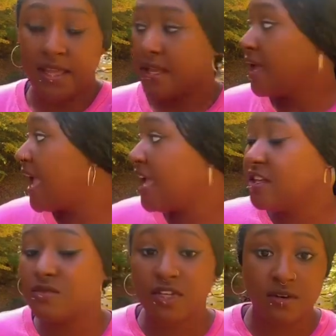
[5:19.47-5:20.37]
And you
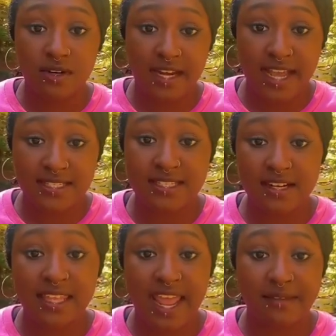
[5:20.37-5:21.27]
don't
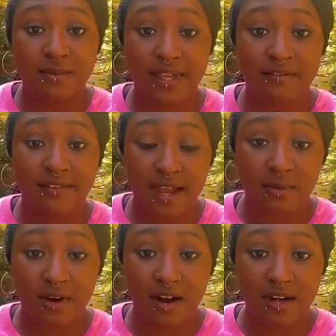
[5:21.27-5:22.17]
necessarily have to be a fiber
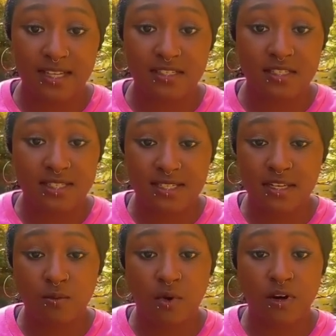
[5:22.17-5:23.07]
artist. This
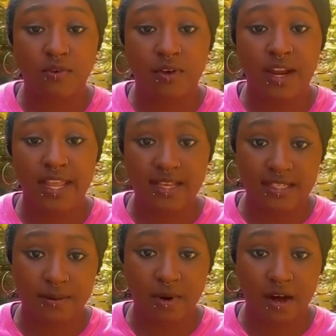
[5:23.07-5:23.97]
can work for any
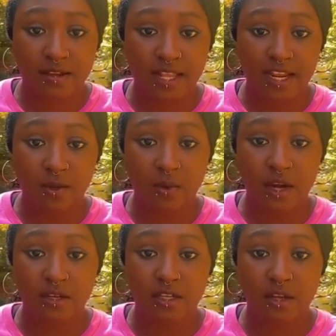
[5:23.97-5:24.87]
type of art that you want to
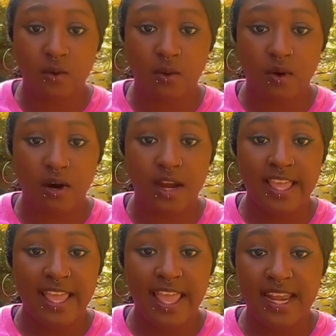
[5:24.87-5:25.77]
do, or
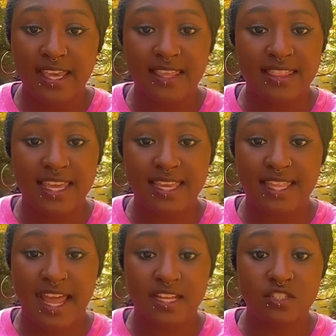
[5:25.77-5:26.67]
anything
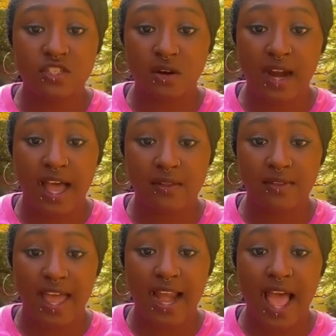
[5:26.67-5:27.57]
that is your
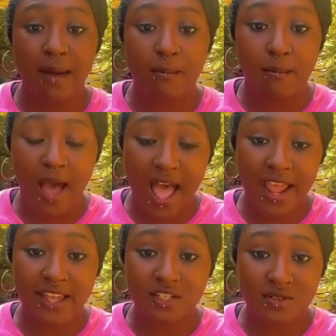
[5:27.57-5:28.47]
outlet.
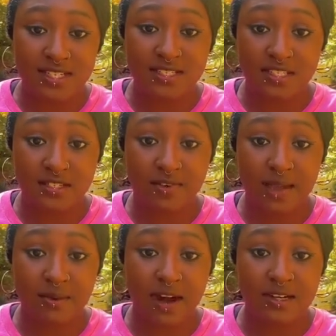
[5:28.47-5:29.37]
My choice is just
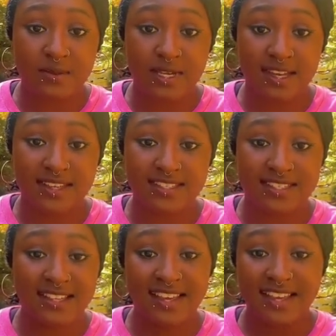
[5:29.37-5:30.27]
fiber arts because
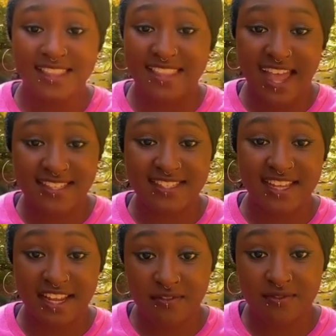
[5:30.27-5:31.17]
that's the
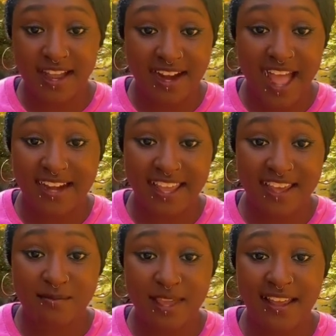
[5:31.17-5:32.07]
gift that God gave
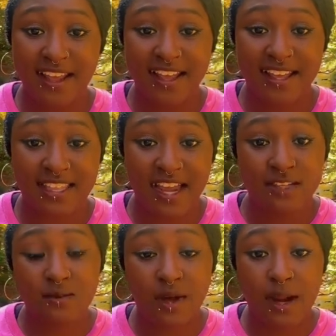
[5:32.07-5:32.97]
me, and that is
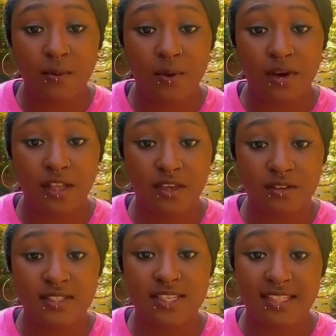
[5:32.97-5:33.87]
what I'm going to
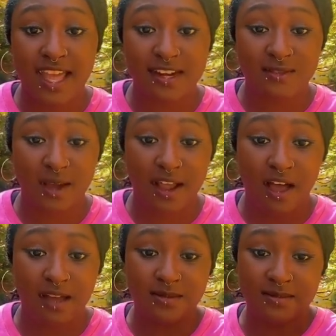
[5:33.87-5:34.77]
use, and that is what
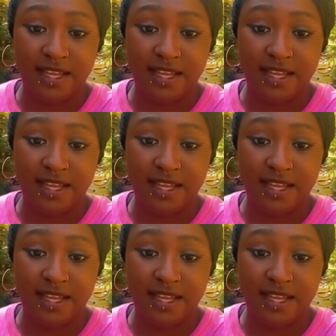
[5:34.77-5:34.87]
calms me.